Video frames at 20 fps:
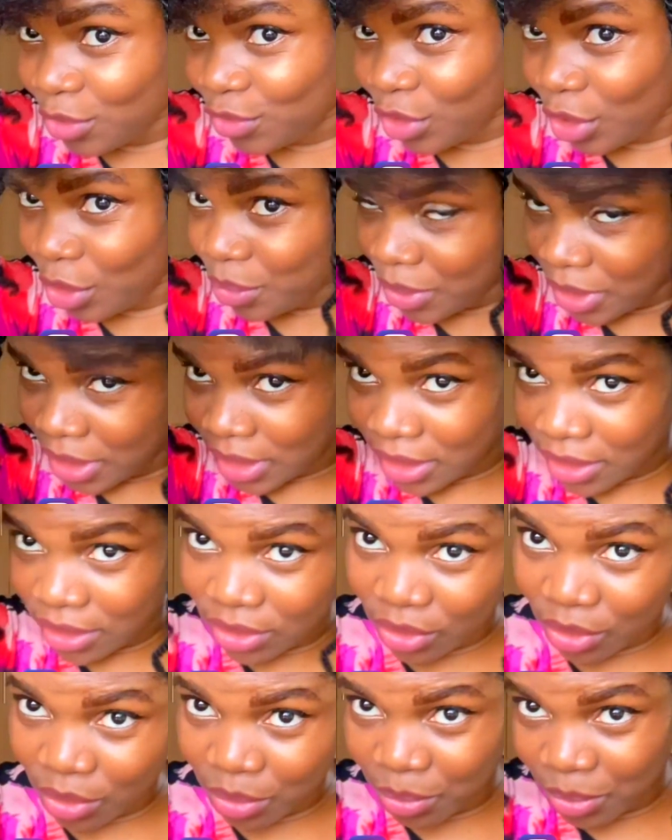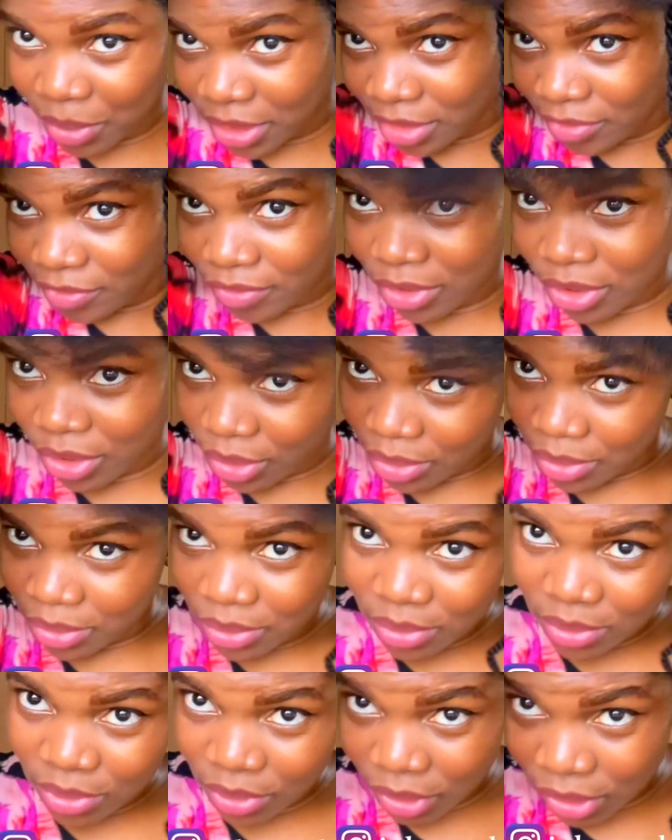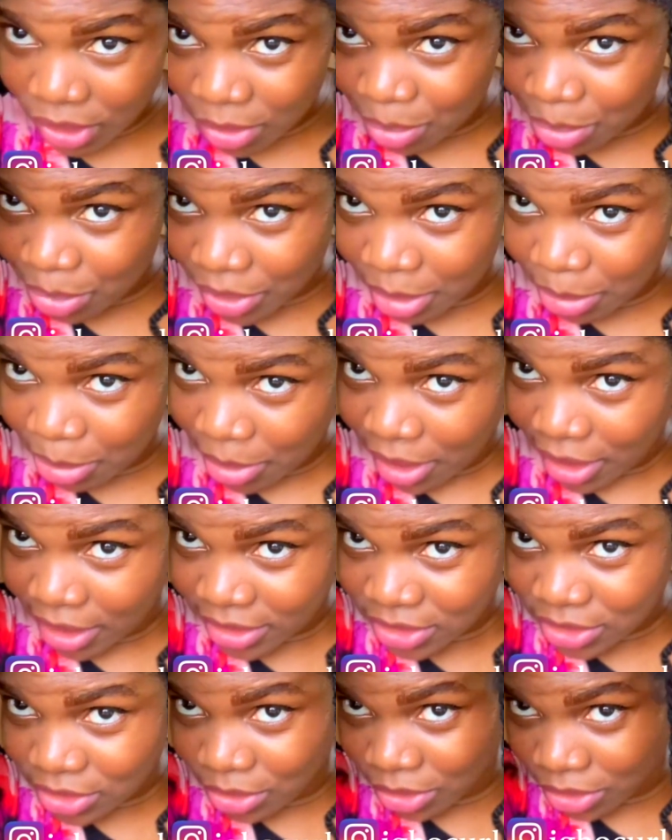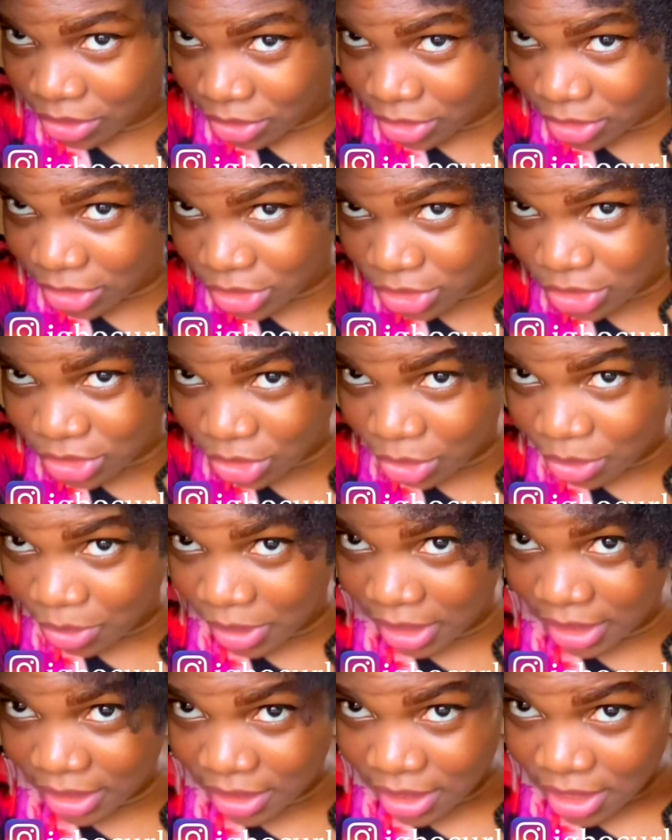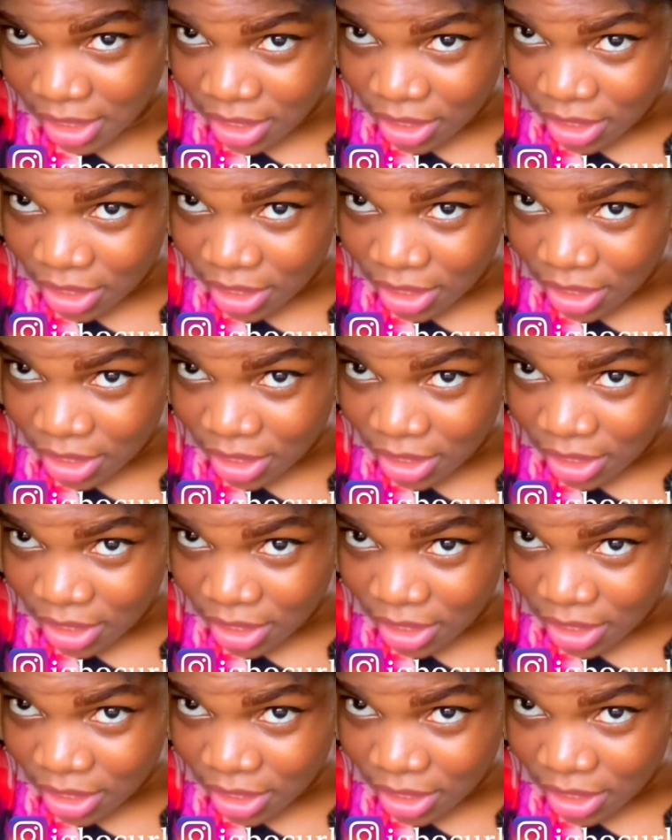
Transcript: of going, you know, with the flow, you're going to pre-part. So you're going to just go in